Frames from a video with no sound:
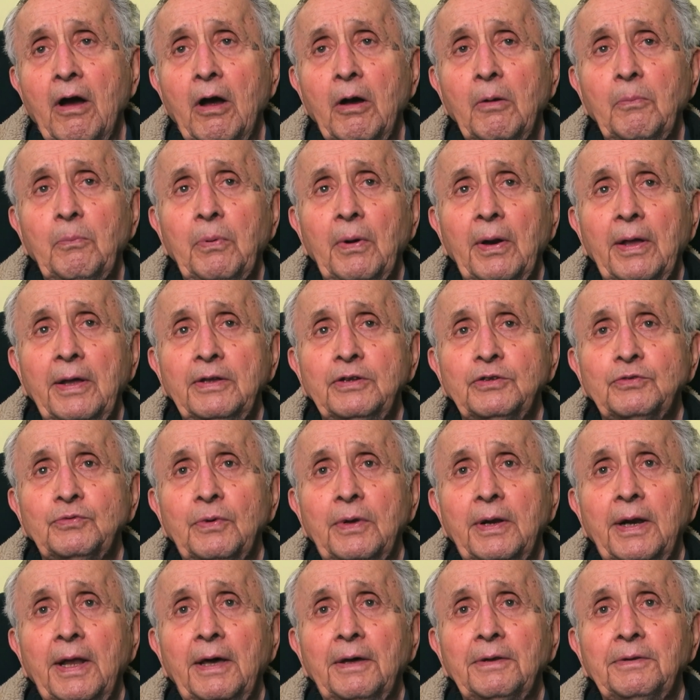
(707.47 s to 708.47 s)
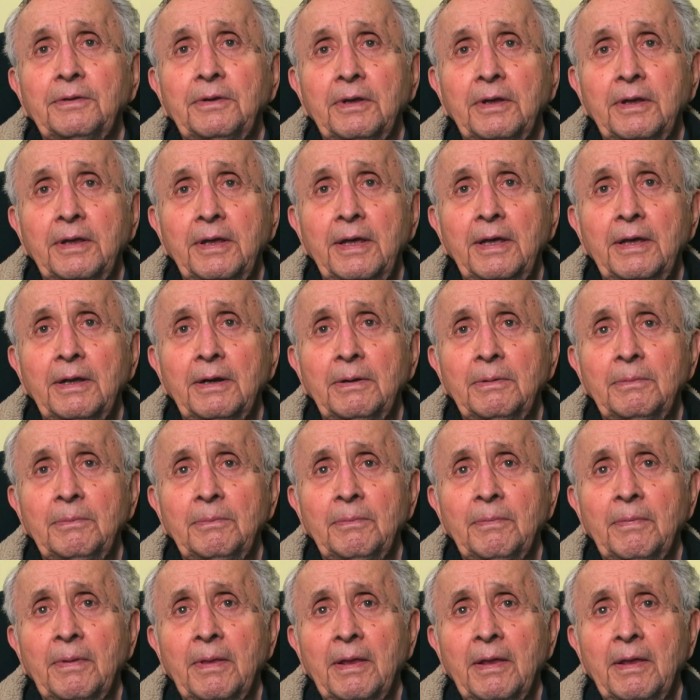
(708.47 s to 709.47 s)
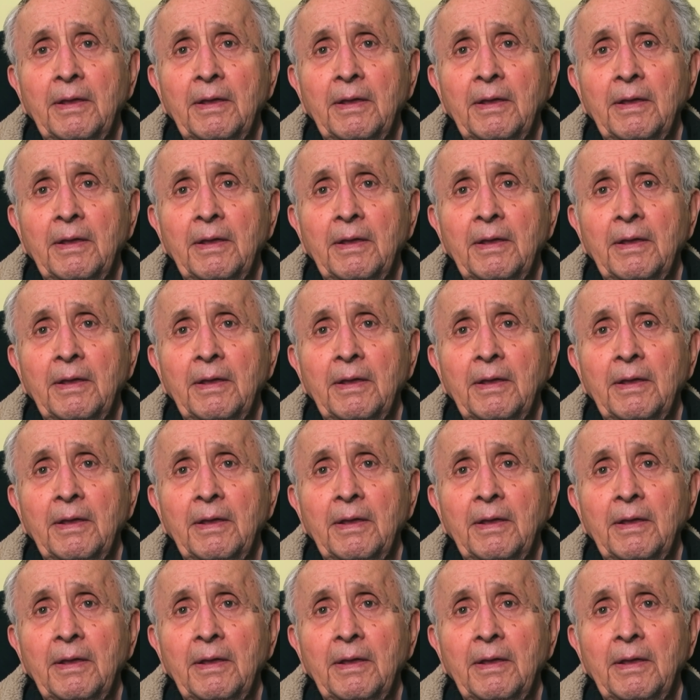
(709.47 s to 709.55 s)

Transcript: our planes went out to get them,